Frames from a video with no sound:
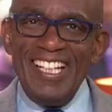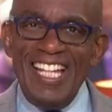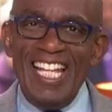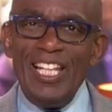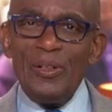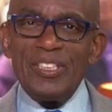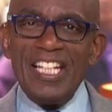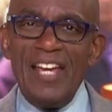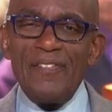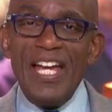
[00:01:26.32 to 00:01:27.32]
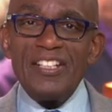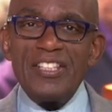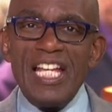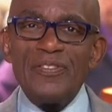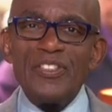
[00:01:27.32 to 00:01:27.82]
Hello, Today fans.
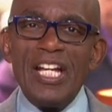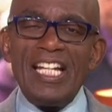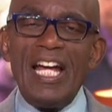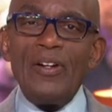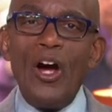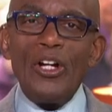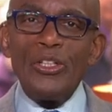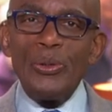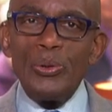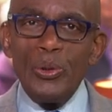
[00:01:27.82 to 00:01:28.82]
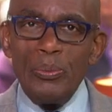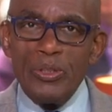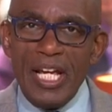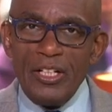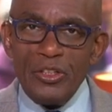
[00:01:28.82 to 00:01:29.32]
Thanks for checking out our YouTube
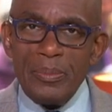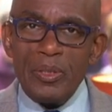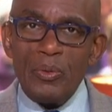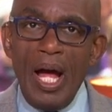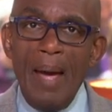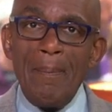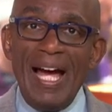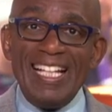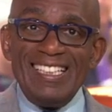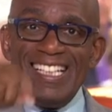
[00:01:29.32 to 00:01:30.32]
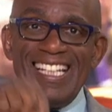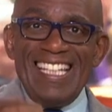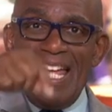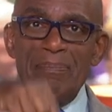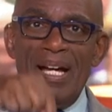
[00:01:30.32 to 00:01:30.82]
channel. Subscribe by clicking
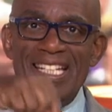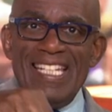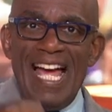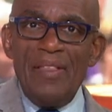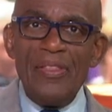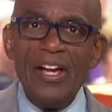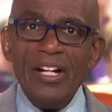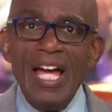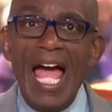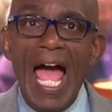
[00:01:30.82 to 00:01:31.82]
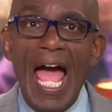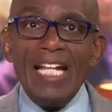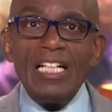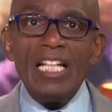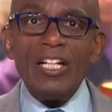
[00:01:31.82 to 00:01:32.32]
that button down there
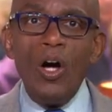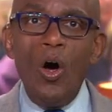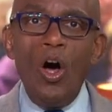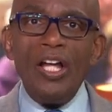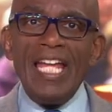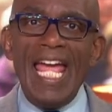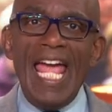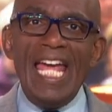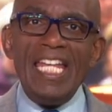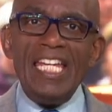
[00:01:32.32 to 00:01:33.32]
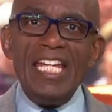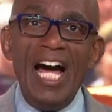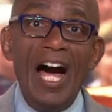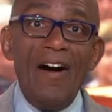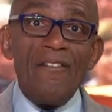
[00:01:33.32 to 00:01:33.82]
and click on any
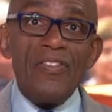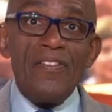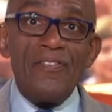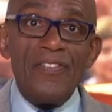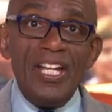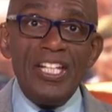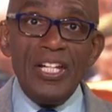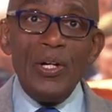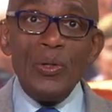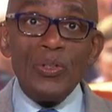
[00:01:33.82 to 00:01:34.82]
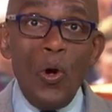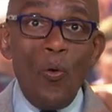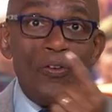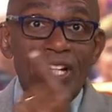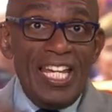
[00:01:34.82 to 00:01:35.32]
of the videos
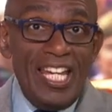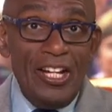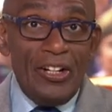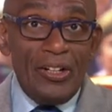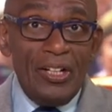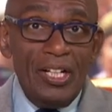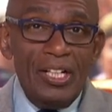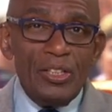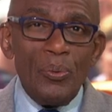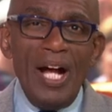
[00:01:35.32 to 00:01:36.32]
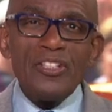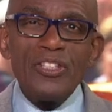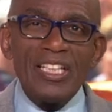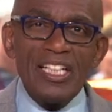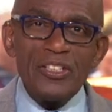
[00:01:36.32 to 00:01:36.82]
over here to watch
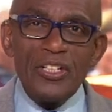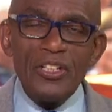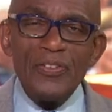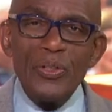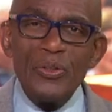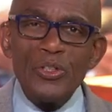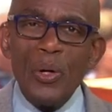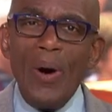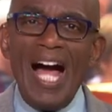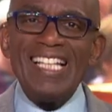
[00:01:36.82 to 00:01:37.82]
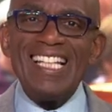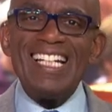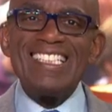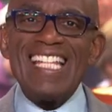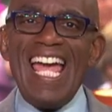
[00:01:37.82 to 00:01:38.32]
the latest interviews, show
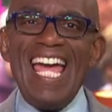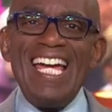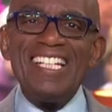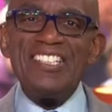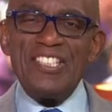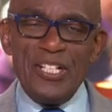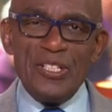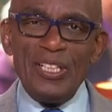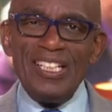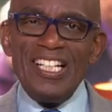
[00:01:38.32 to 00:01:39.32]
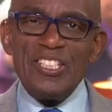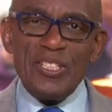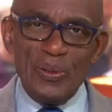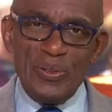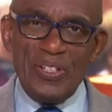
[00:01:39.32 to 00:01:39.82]
highlights, and digital
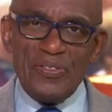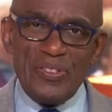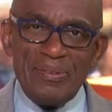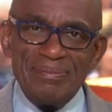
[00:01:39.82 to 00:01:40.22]
exclusives.